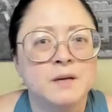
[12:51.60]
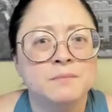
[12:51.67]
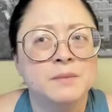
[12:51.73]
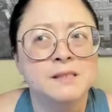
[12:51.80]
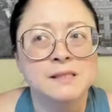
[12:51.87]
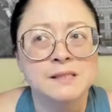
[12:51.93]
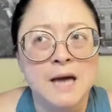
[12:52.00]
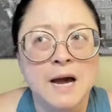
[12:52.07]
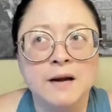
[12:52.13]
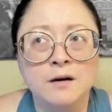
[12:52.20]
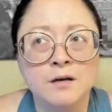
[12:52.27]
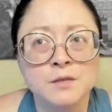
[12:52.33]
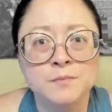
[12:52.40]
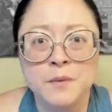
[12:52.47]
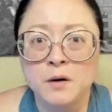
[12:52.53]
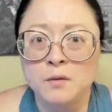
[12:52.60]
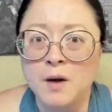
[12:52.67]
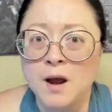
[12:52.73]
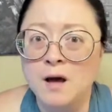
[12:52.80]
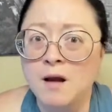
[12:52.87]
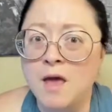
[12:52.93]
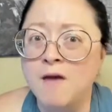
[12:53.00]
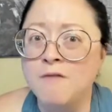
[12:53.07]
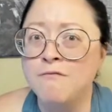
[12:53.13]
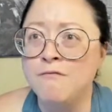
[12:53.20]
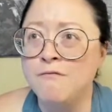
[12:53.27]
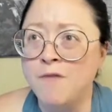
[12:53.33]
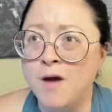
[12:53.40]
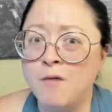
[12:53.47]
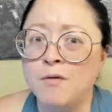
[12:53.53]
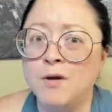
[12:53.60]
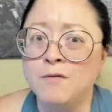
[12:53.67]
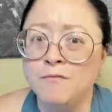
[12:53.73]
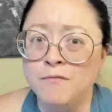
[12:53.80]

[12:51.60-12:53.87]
but cider's been around a very,